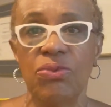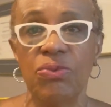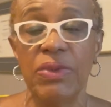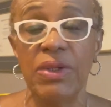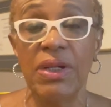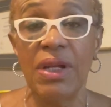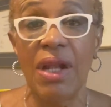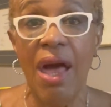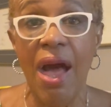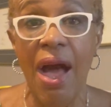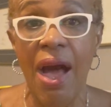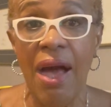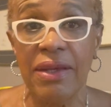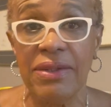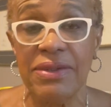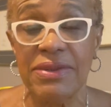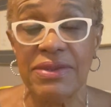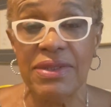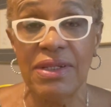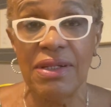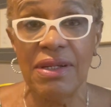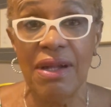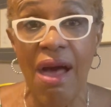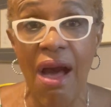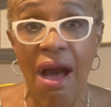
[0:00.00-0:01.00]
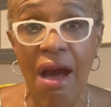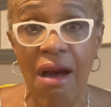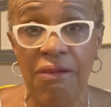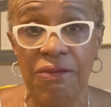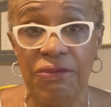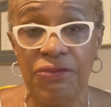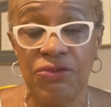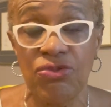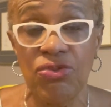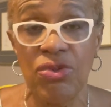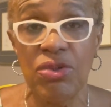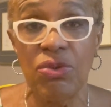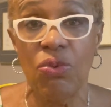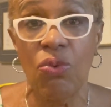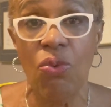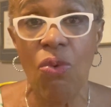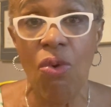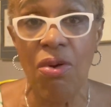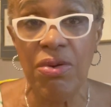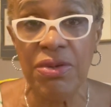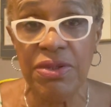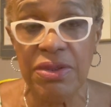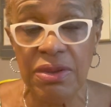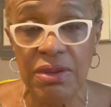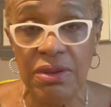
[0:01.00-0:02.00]
relax, laugh, drink
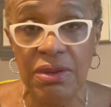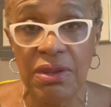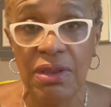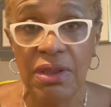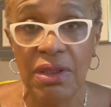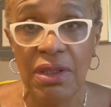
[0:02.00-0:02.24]
water,